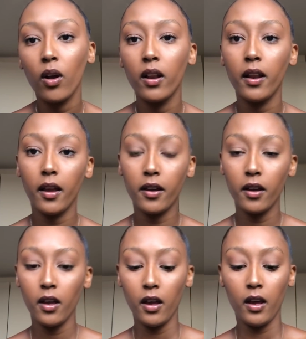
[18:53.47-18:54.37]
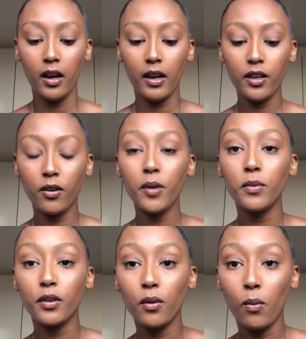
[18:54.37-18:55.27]
leg. I like going
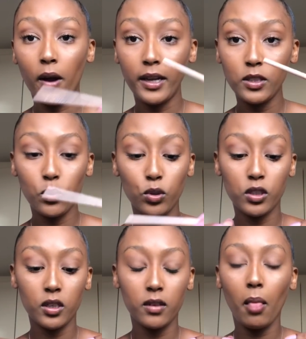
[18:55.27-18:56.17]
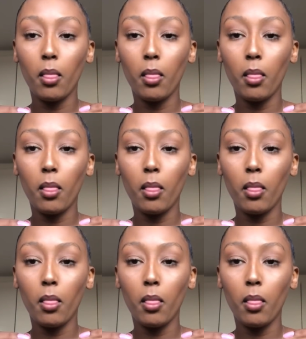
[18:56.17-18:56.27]
with a white water.